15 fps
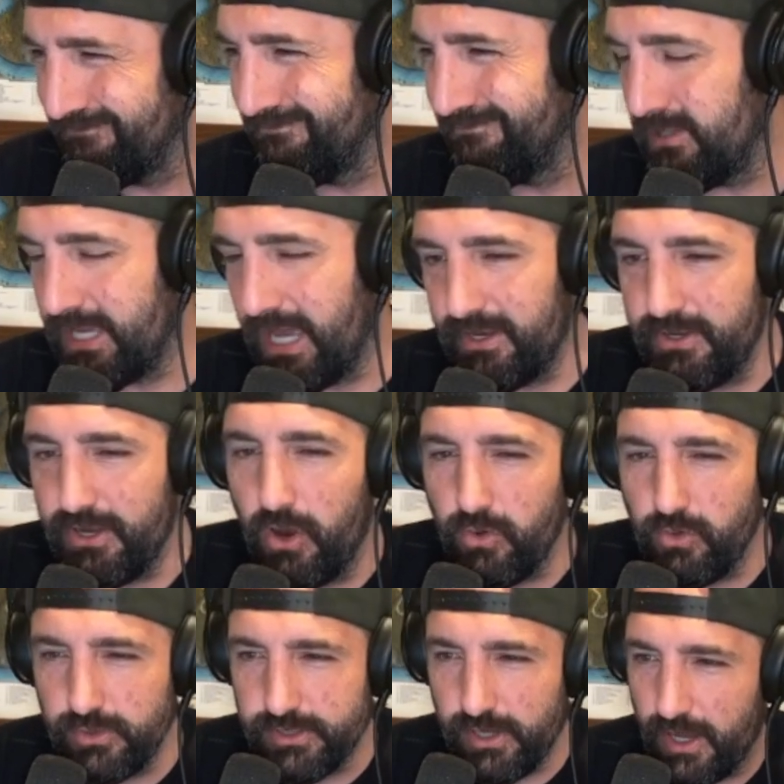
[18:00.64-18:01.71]
You kind of know
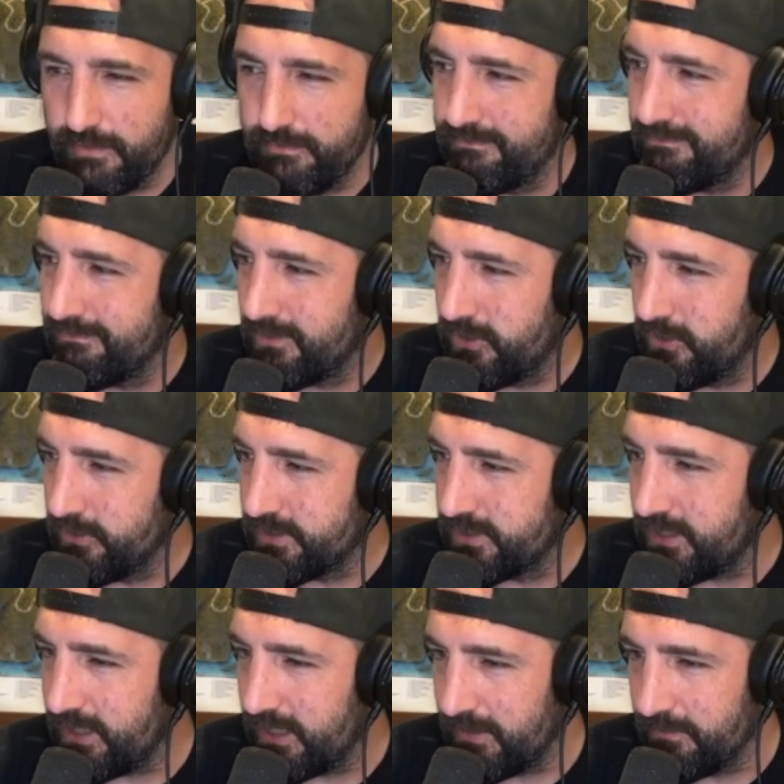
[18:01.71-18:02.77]
who's on whose
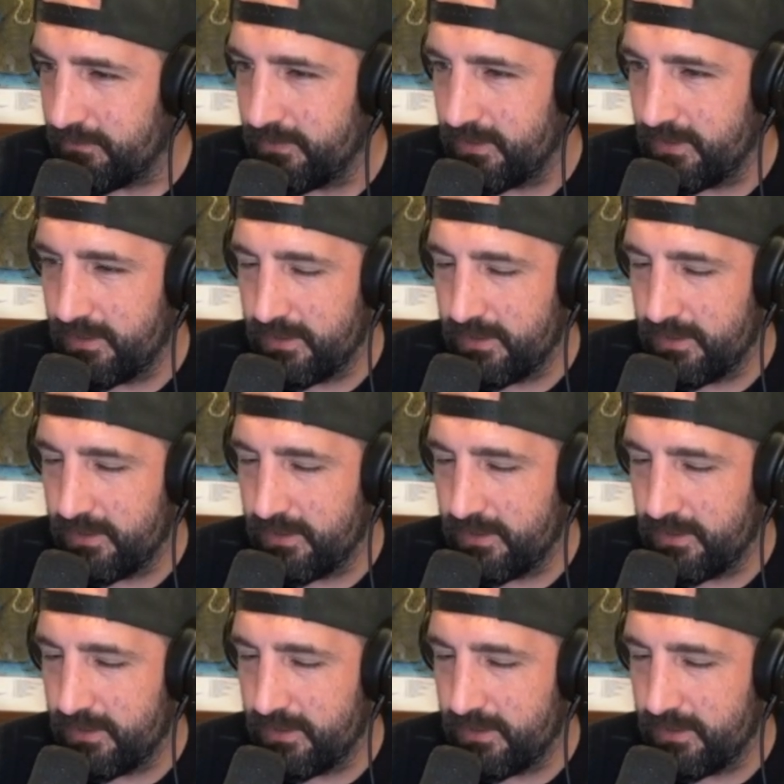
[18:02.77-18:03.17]
team.